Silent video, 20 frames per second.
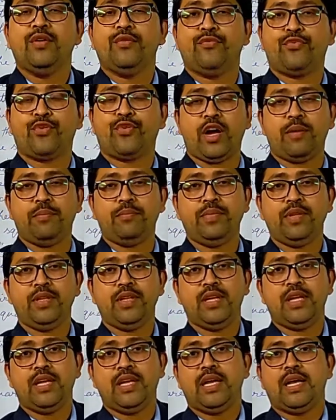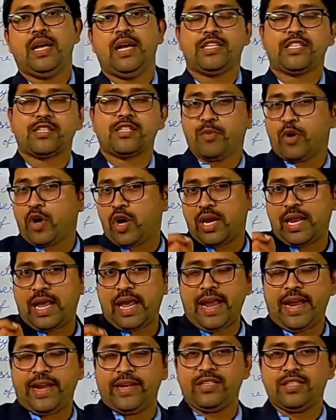From a small
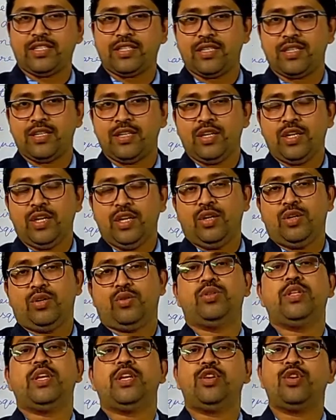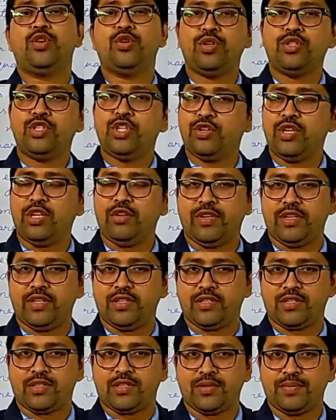ant to the huge
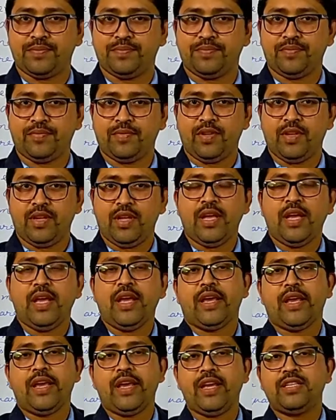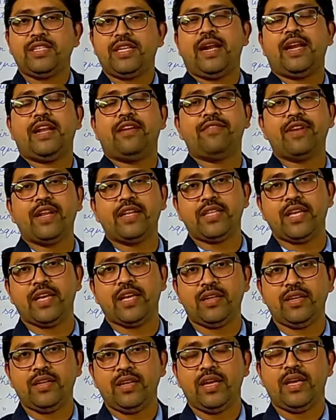universe, each and
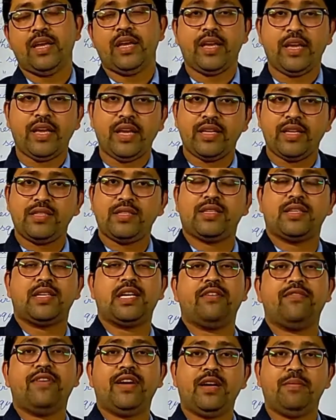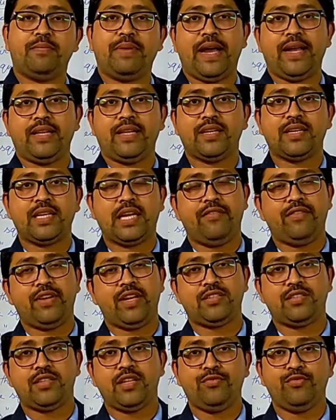everything is governed by the
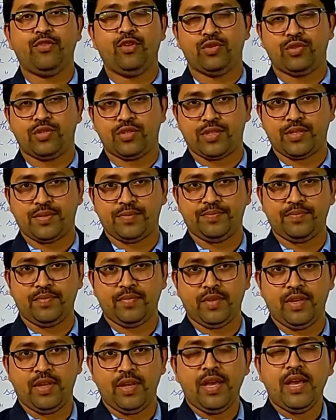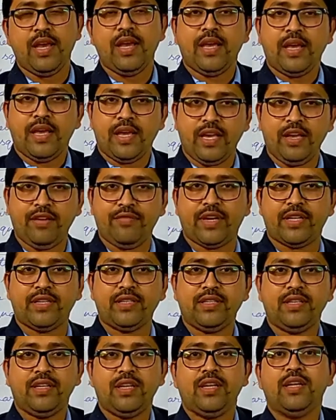gravitational force.
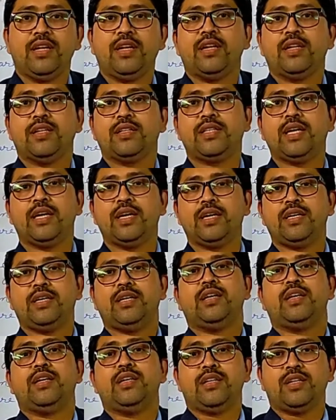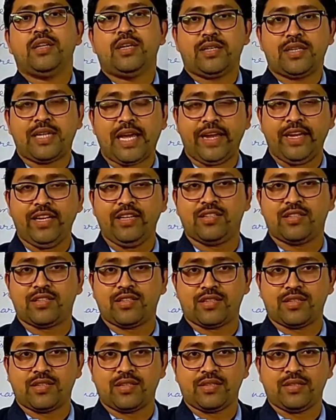Even the
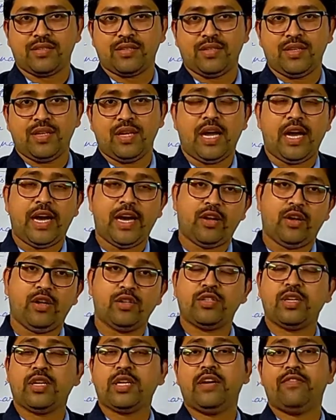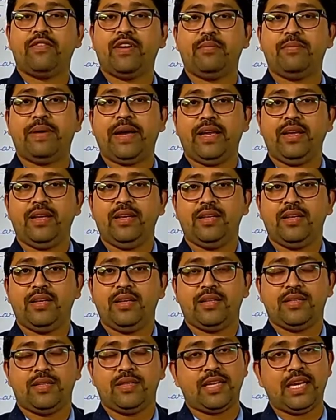tides are also governed by
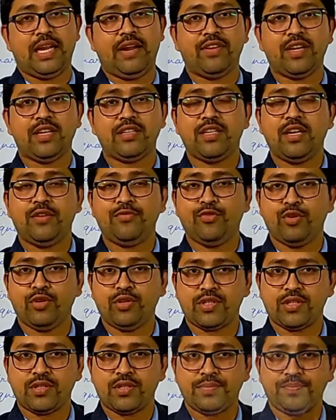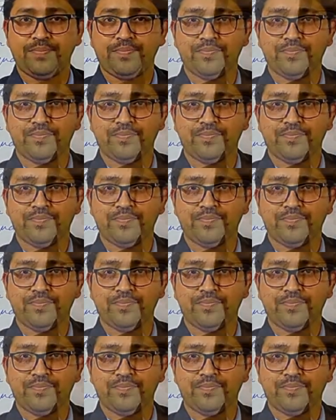the gravitational force.